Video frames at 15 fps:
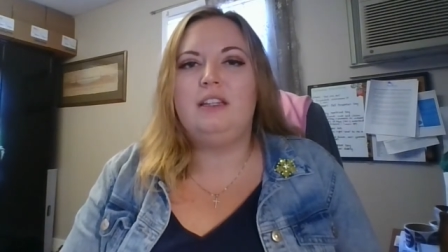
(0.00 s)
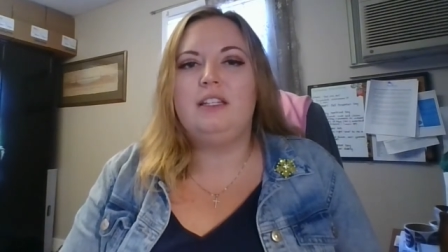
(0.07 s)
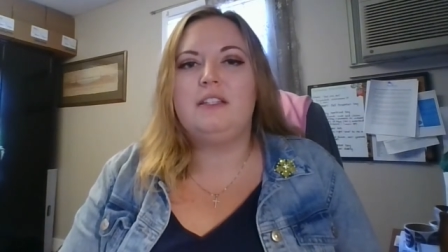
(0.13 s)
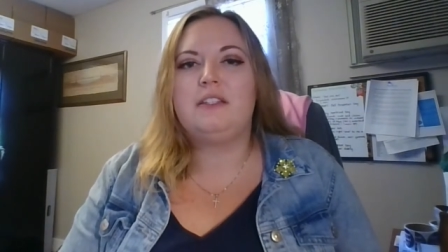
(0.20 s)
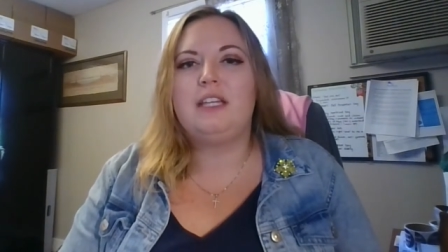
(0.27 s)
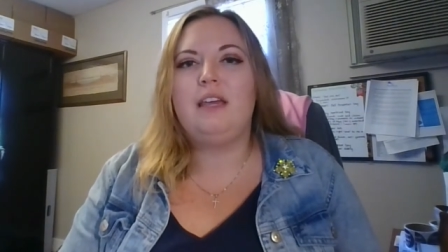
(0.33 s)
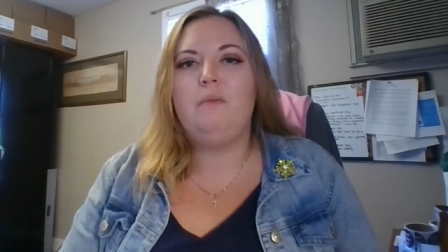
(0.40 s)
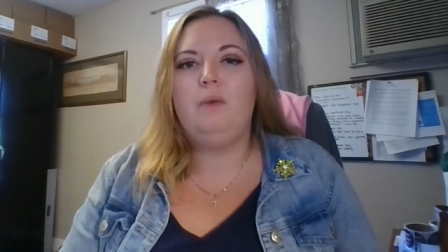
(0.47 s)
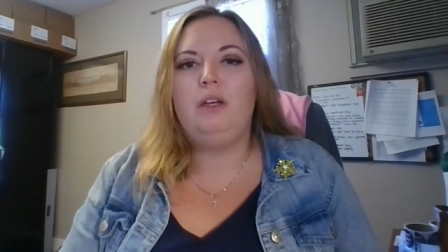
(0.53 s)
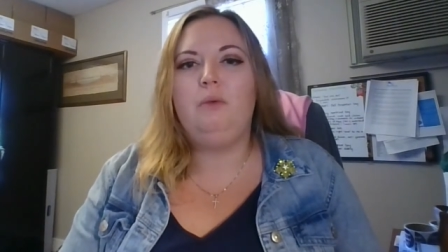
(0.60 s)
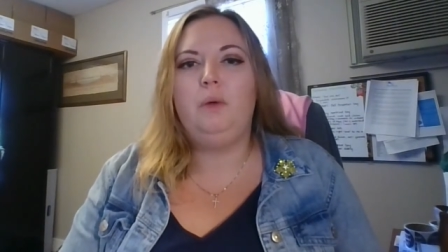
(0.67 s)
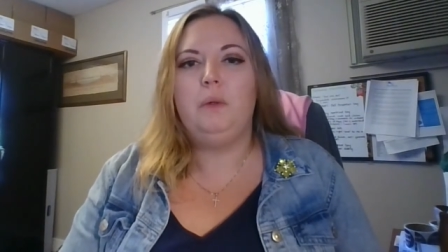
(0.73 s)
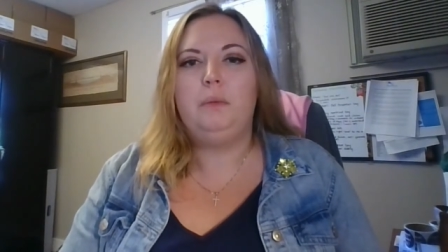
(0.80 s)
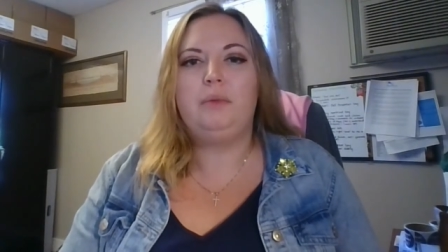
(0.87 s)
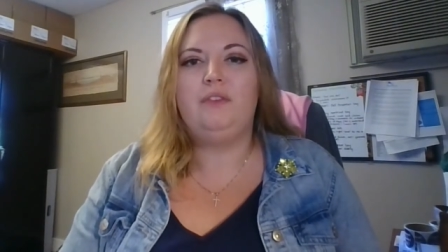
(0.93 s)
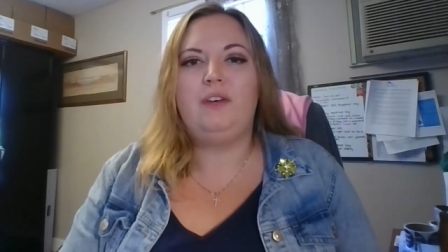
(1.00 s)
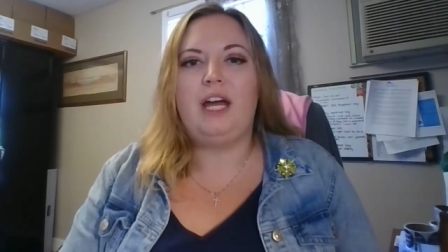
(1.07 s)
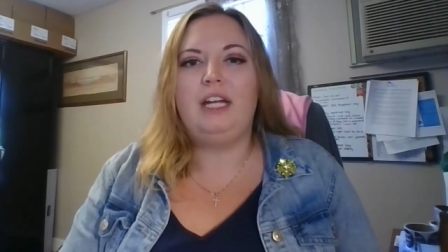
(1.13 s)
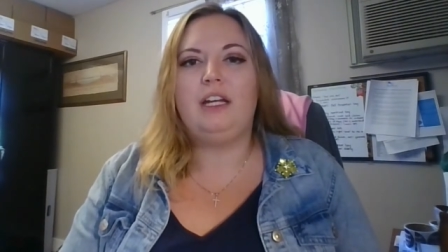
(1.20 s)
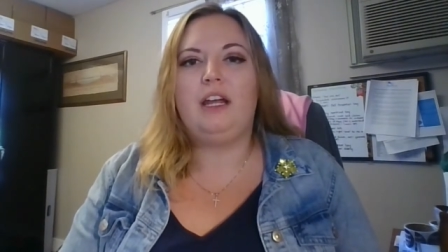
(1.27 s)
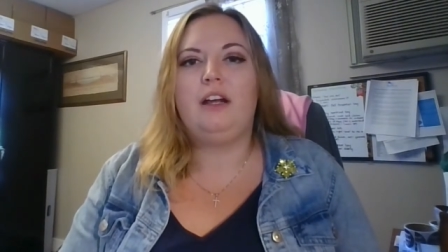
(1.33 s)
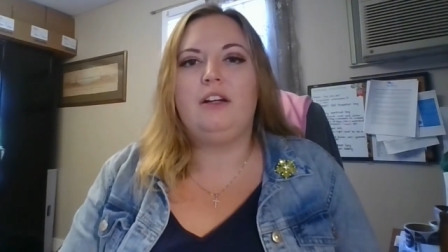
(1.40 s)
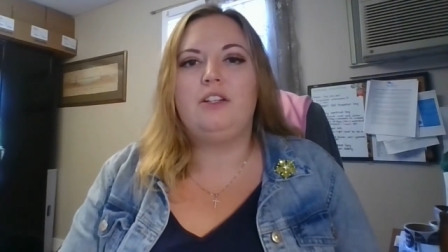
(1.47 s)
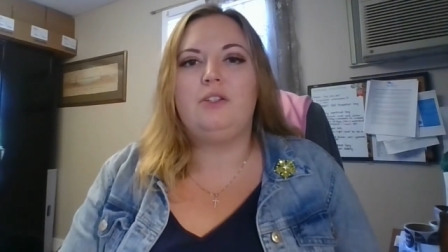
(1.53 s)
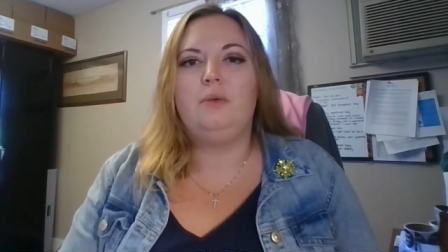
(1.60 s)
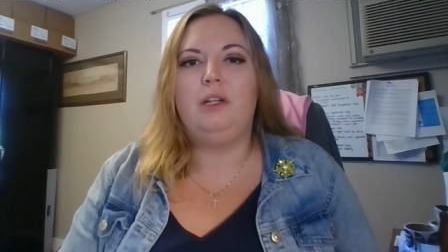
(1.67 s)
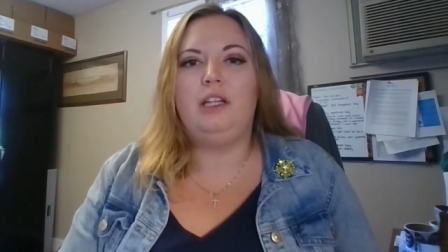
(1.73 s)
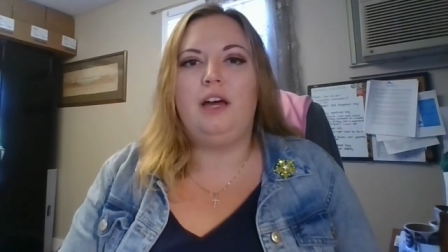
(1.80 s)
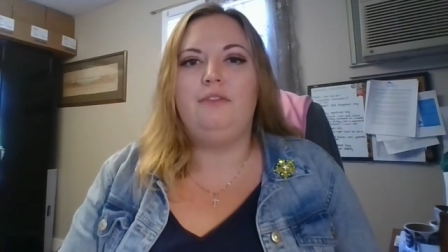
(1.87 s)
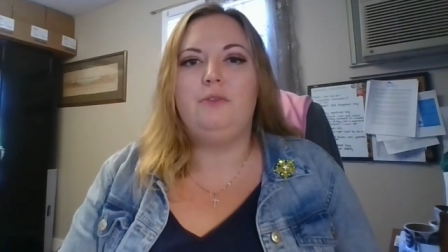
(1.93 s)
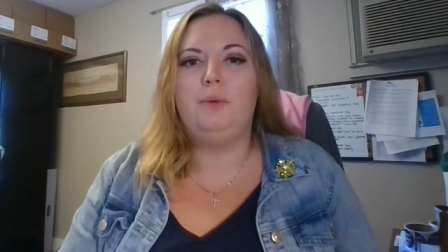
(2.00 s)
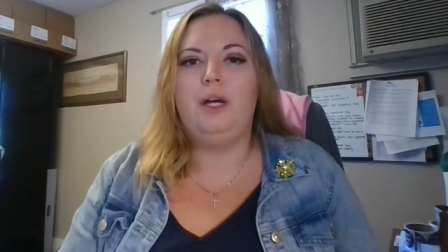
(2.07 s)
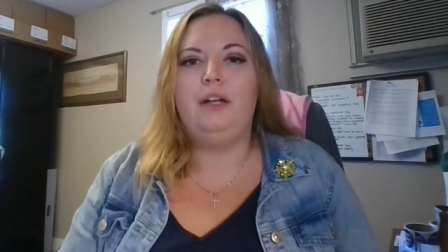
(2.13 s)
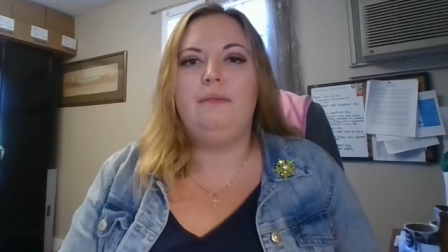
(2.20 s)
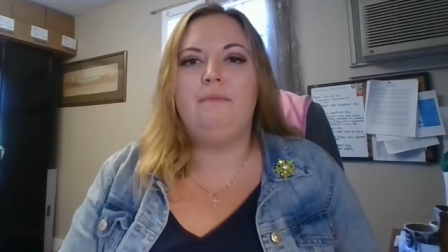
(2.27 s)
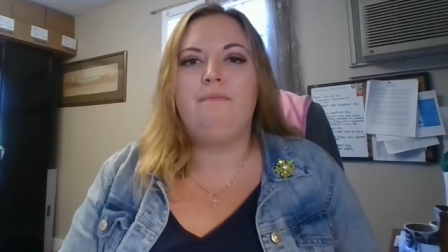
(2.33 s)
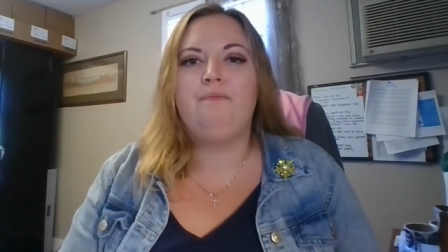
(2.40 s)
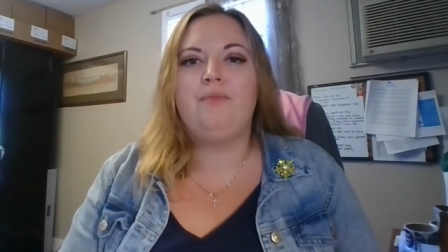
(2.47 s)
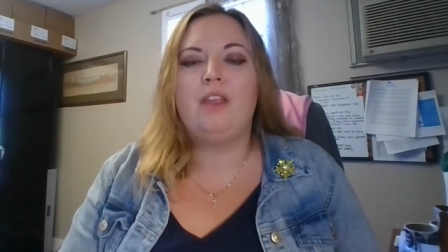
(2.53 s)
in the same way we would provide care to a loved one.